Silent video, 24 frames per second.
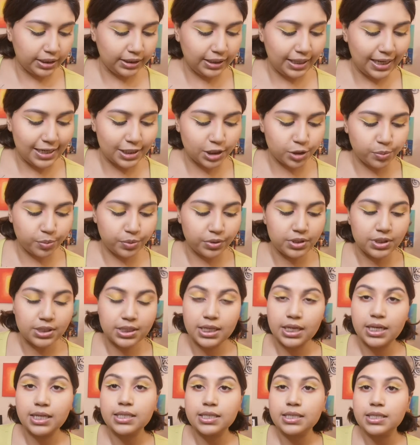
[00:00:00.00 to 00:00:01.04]
Lash
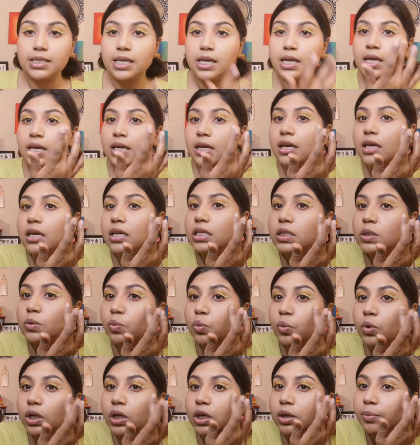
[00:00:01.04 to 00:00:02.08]
Princess is
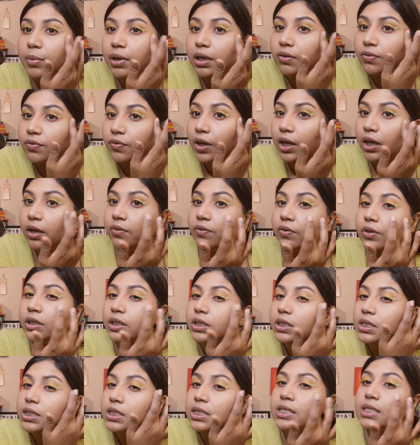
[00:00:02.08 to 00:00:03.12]
one of my
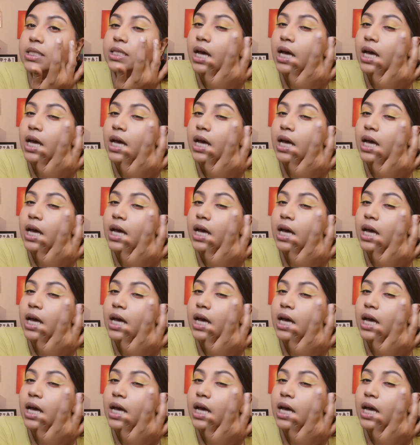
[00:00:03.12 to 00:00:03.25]
favorites.